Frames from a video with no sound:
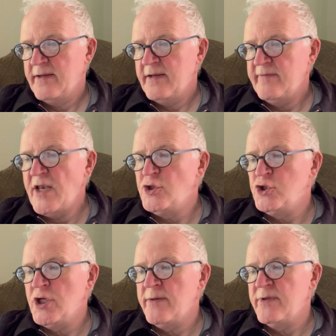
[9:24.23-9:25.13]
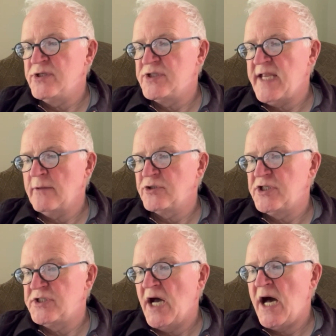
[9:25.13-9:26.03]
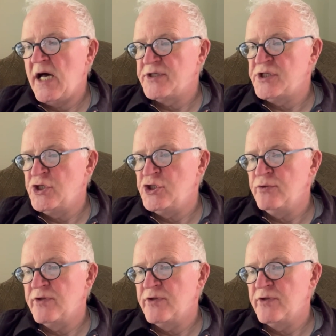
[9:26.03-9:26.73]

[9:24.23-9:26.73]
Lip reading: Then Germans dealt darts in due